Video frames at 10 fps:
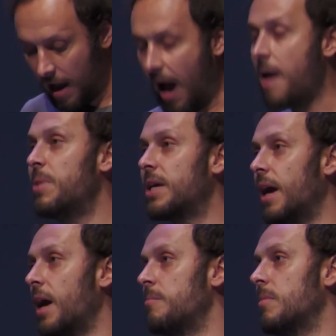I
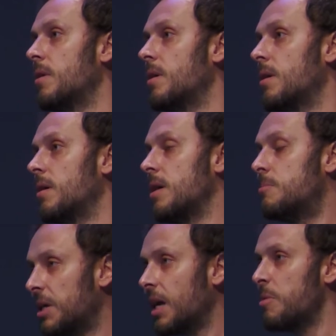became,
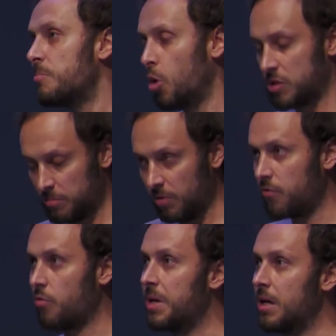it became impossible
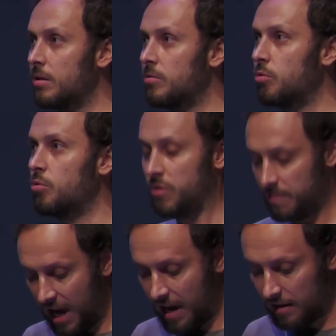for me to
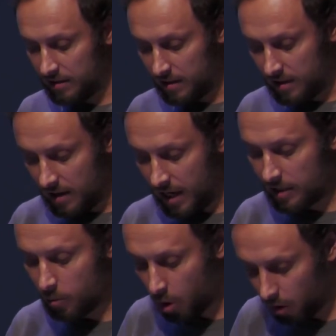remain in
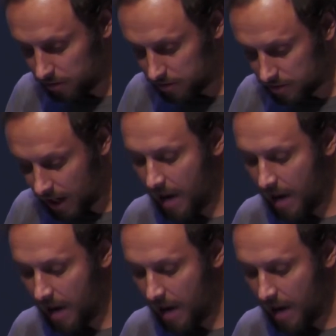the world.